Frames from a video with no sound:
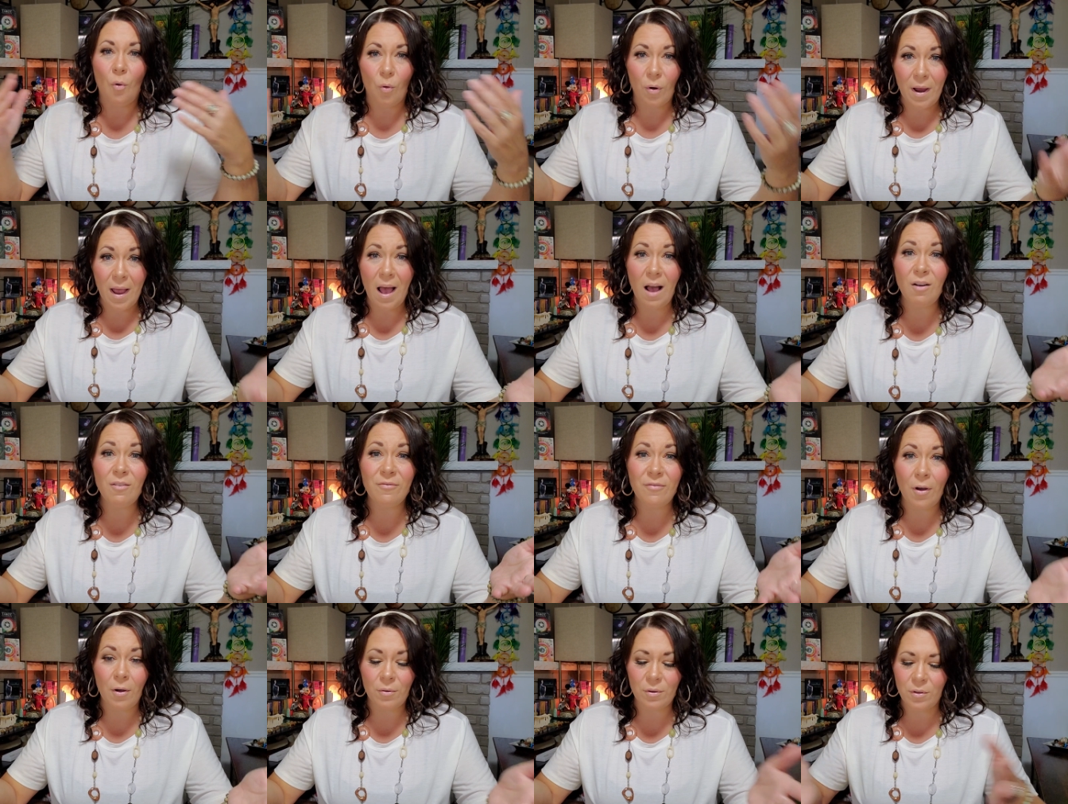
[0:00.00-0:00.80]
or how
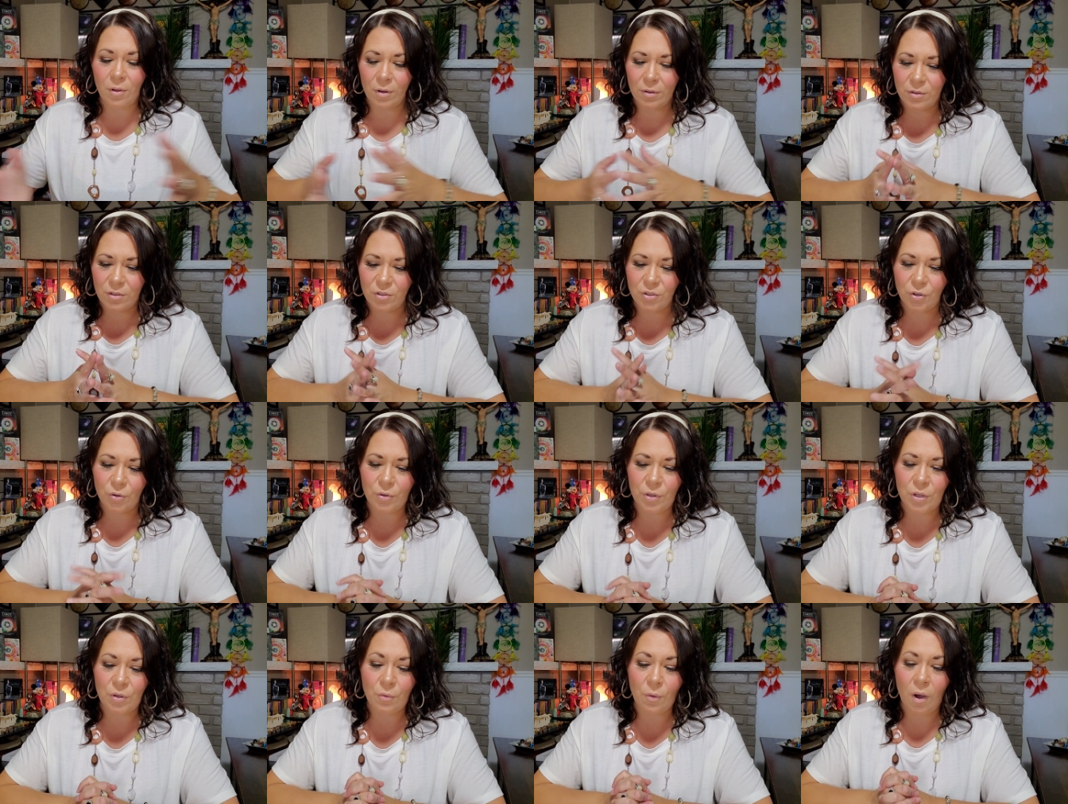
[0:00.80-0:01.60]
far along the
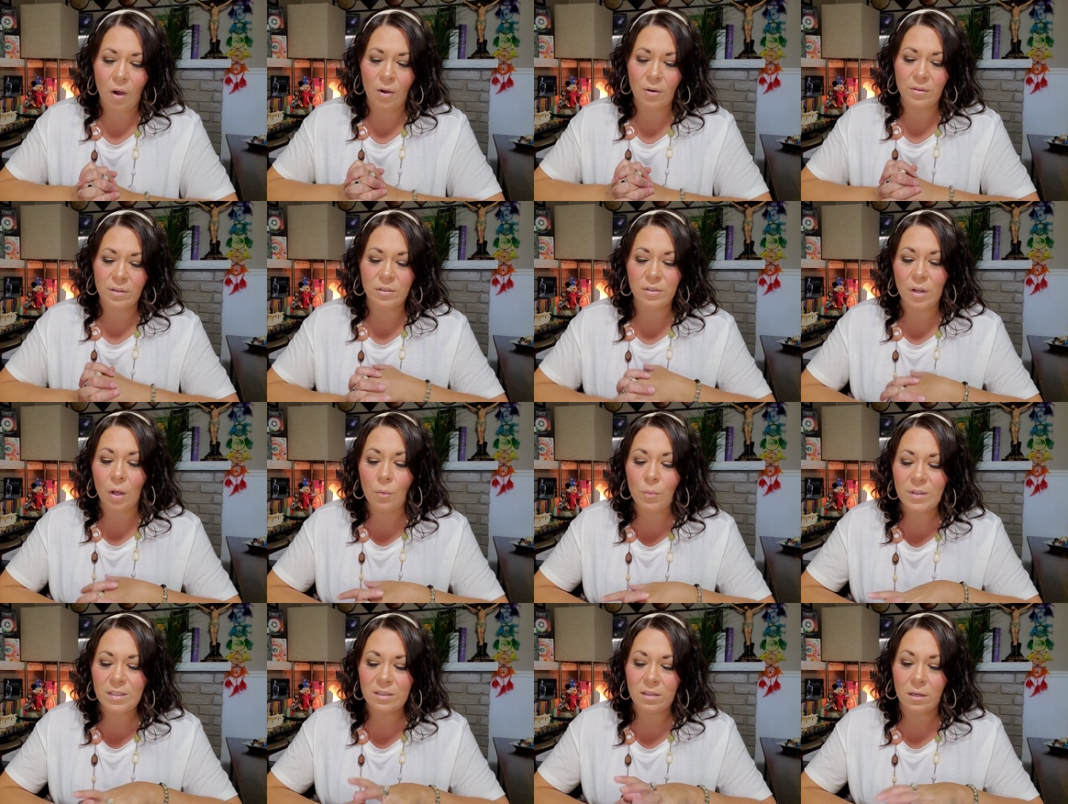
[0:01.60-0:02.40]
journey you are, there's
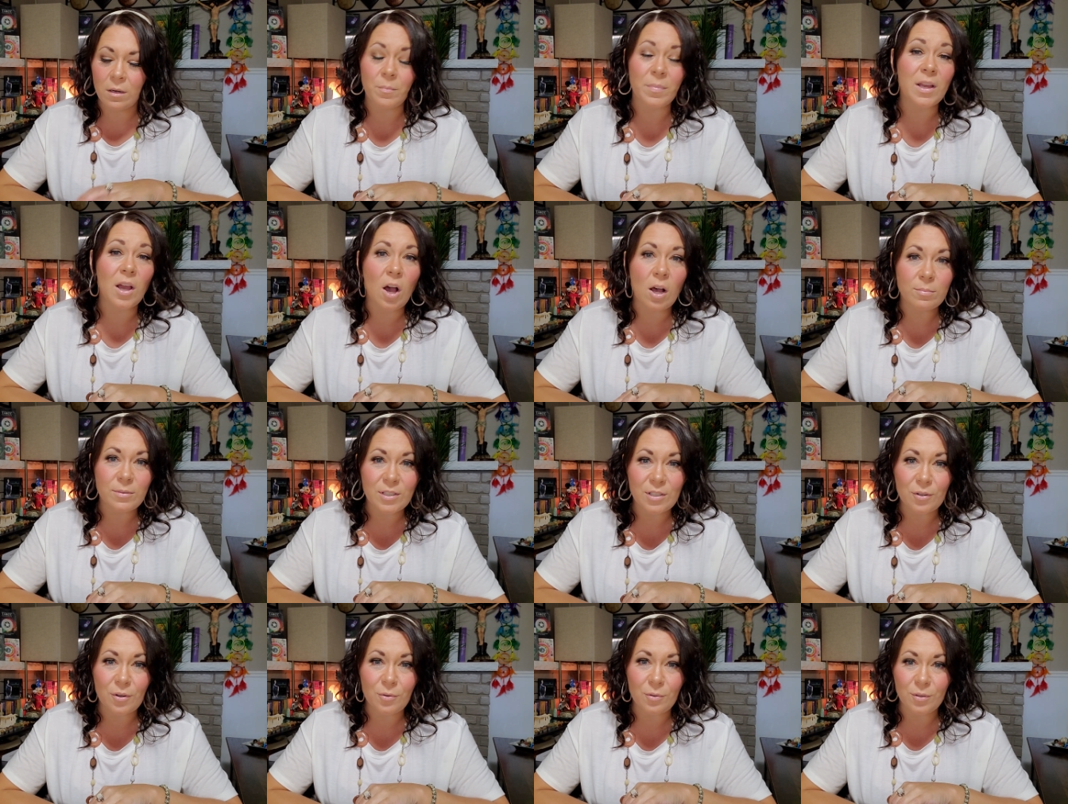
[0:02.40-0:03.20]
always going to be
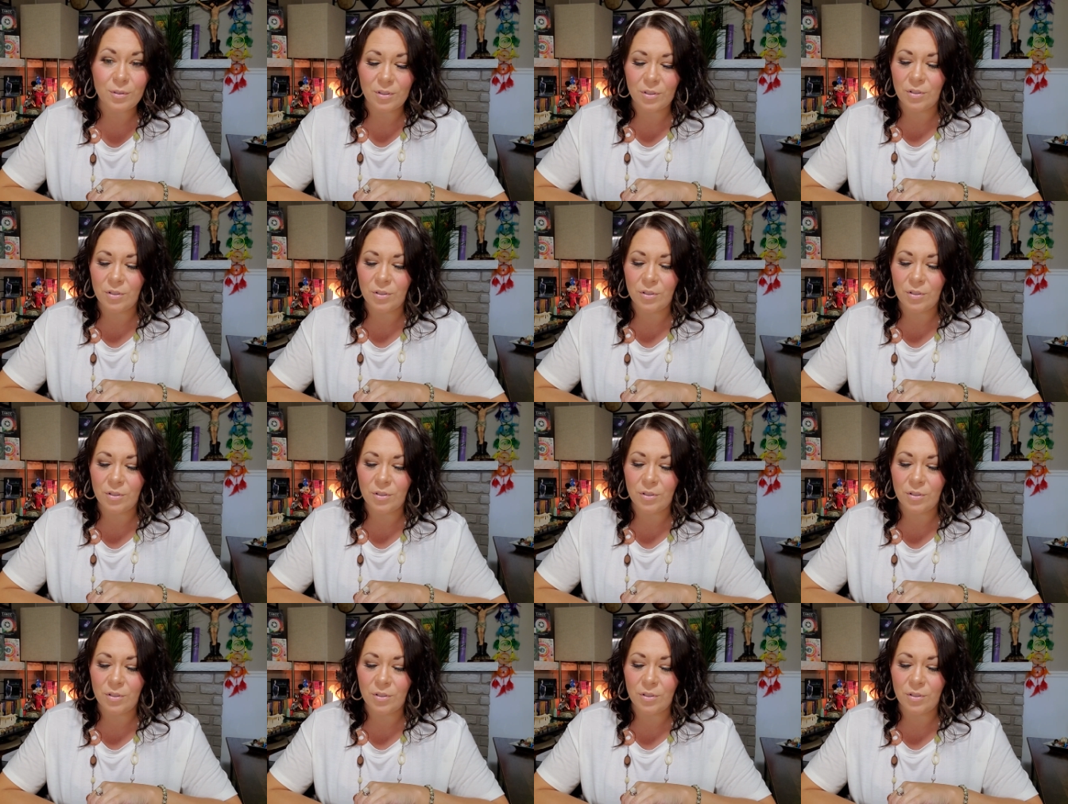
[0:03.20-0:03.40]
obstacles.